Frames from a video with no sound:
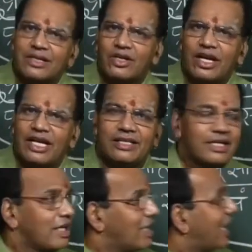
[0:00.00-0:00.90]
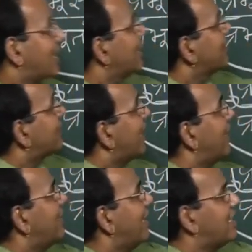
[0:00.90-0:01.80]
Got it? Like
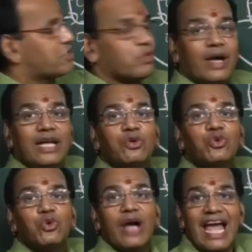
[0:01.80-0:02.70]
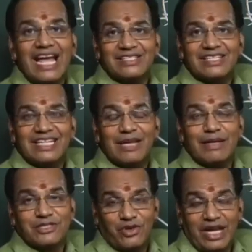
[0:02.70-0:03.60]
10 heads, one who has. Here
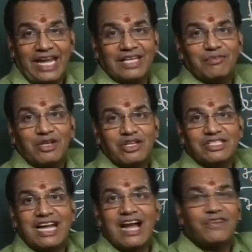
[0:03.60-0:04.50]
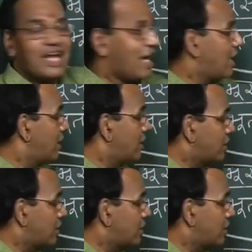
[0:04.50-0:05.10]
masculine, because Ravana.